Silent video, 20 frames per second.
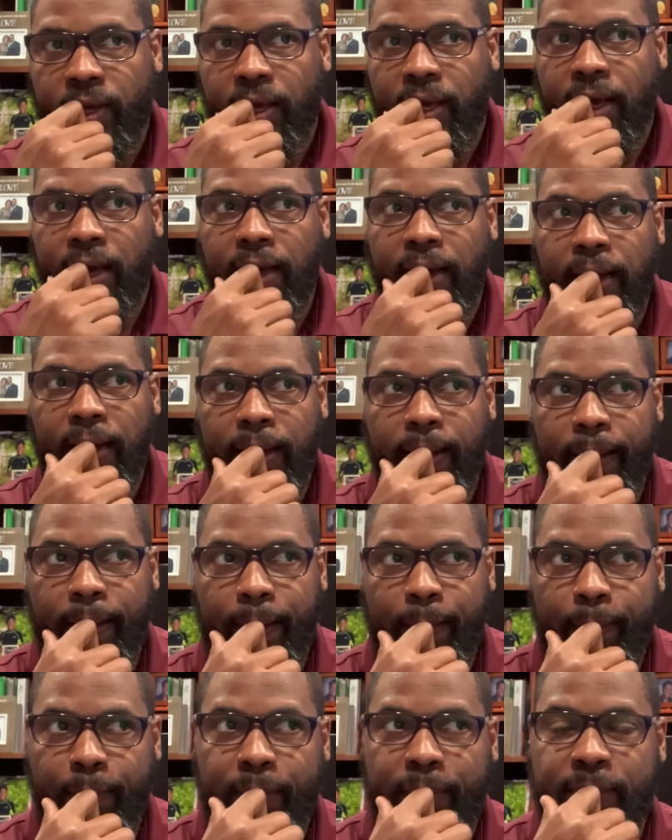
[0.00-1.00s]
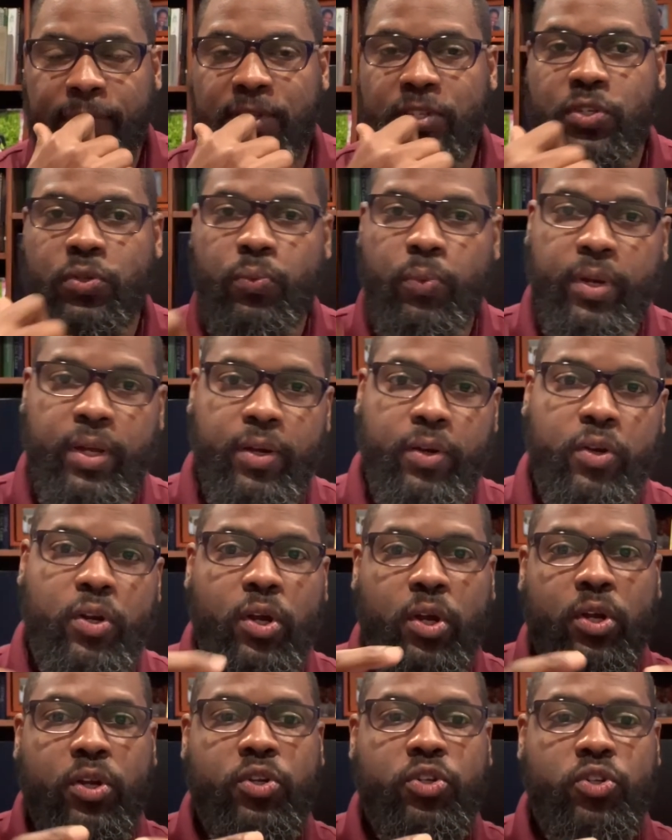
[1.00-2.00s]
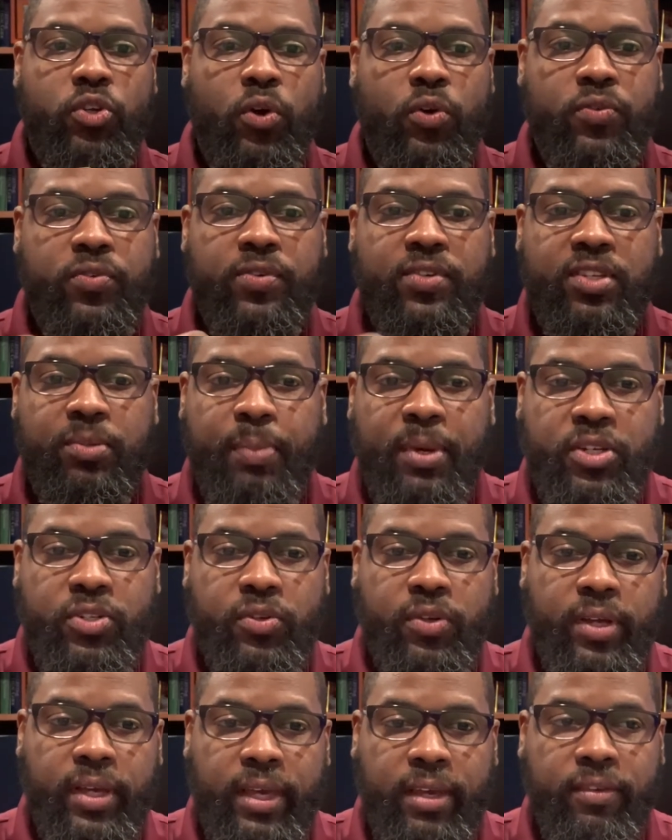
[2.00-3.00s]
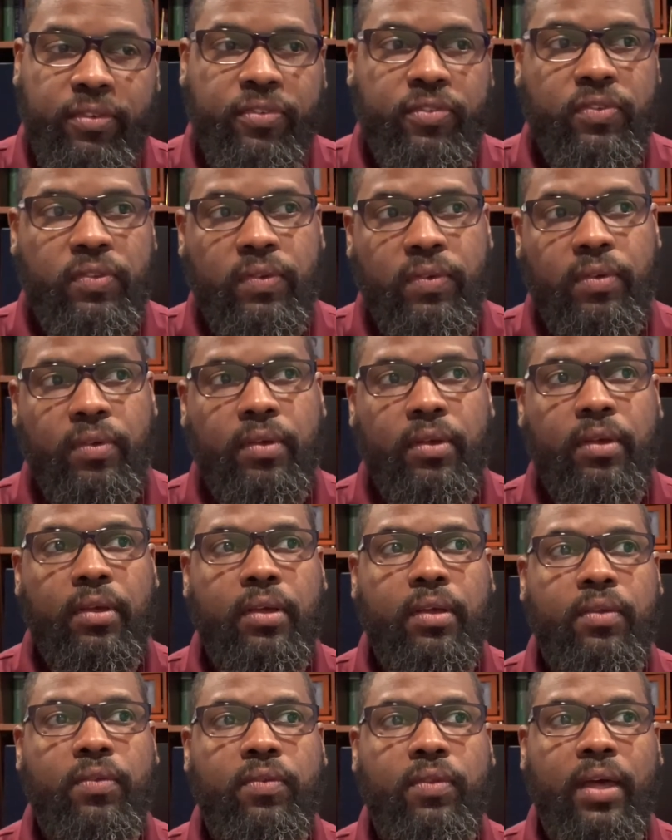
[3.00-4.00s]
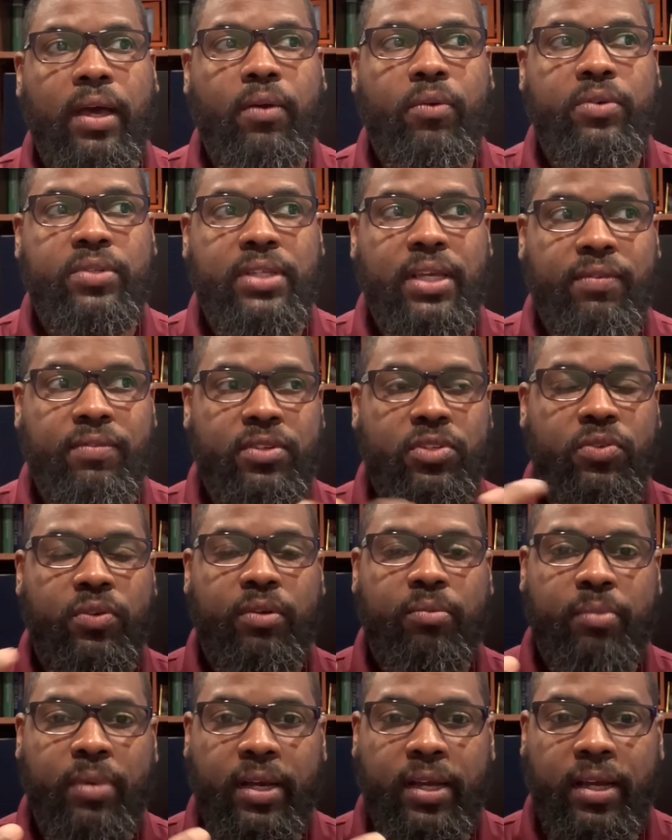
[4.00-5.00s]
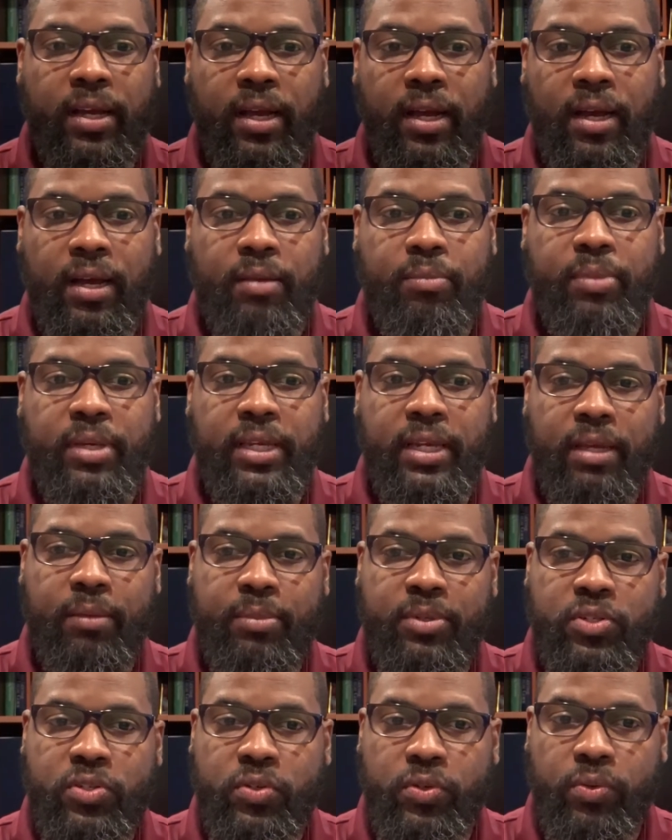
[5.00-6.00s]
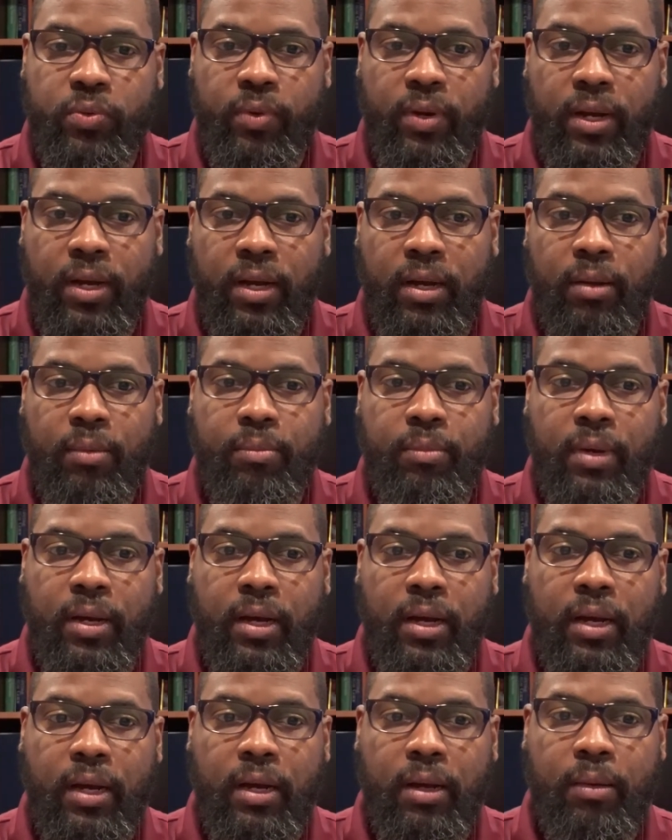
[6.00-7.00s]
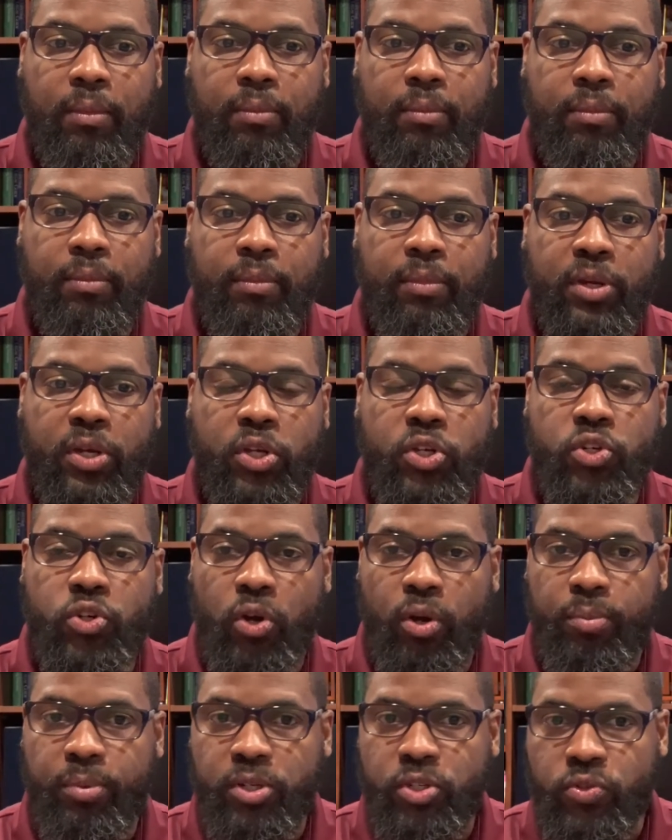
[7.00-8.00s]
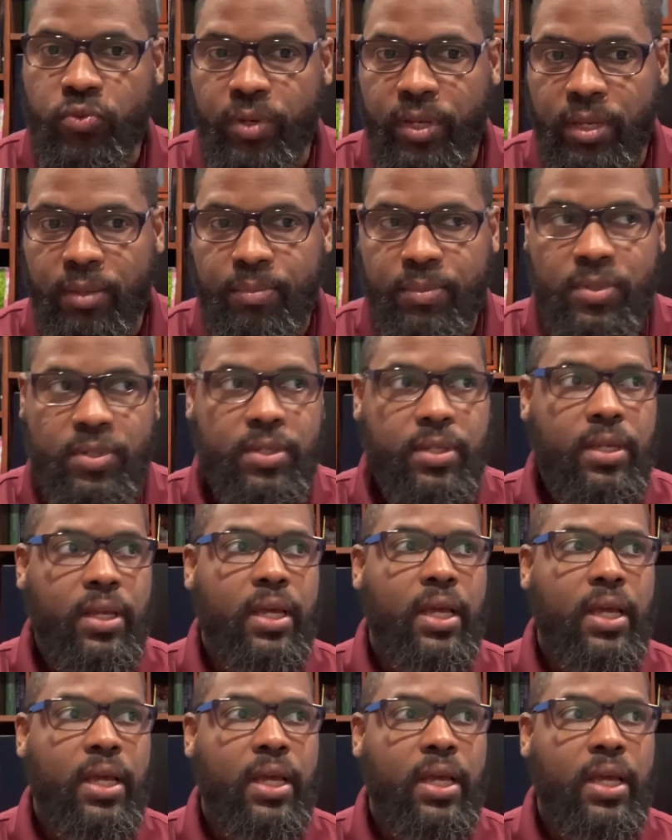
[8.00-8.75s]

Um, this is where Joseph's special gift that was given to him by God, being able to um, um, interpret dreams,